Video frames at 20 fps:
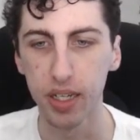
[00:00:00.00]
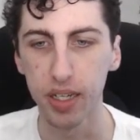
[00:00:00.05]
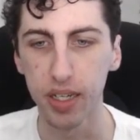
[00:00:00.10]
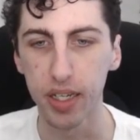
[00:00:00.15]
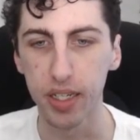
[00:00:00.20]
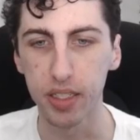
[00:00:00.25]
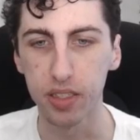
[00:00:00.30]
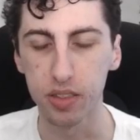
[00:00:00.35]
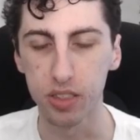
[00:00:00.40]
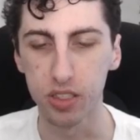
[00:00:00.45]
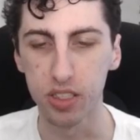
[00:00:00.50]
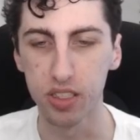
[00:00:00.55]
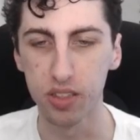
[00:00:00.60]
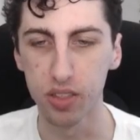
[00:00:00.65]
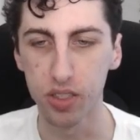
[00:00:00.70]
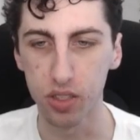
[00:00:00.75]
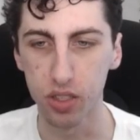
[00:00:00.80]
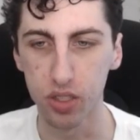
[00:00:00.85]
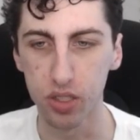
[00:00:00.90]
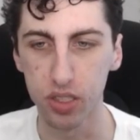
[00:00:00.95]
and
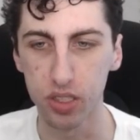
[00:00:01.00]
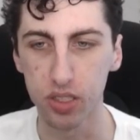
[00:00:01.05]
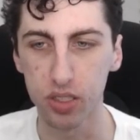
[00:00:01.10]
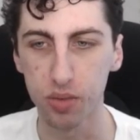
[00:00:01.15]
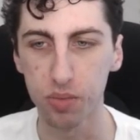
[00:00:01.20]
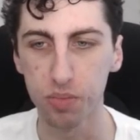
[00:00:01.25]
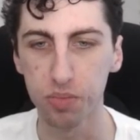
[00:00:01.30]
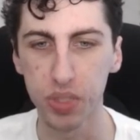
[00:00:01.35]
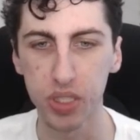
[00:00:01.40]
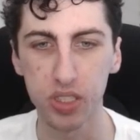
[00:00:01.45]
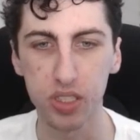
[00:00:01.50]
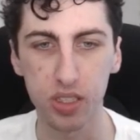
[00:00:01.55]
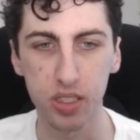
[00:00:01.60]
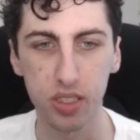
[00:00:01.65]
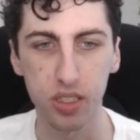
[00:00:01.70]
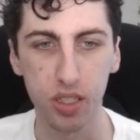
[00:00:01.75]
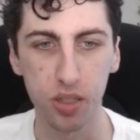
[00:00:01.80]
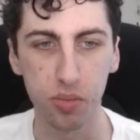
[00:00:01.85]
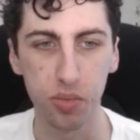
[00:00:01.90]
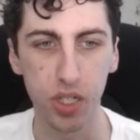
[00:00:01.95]
dealing all this
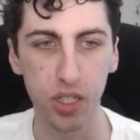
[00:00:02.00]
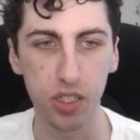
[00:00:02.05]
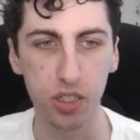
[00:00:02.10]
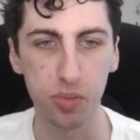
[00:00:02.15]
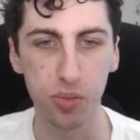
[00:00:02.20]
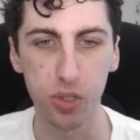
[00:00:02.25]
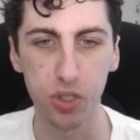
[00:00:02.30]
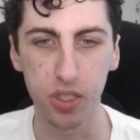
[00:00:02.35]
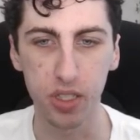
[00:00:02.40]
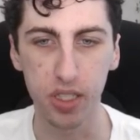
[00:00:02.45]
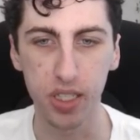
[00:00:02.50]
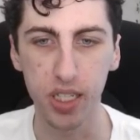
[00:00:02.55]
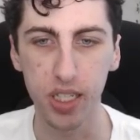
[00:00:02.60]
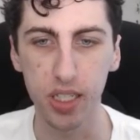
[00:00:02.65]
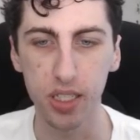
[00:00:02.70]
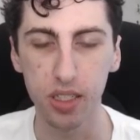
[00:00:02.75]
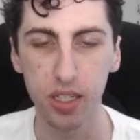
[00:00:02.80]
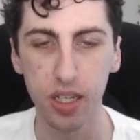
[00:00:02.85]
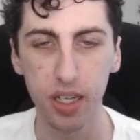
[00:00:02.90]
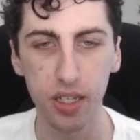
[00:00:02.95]
basically unblockable
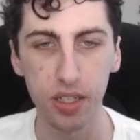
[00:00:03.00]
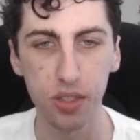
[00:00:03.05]
arcane.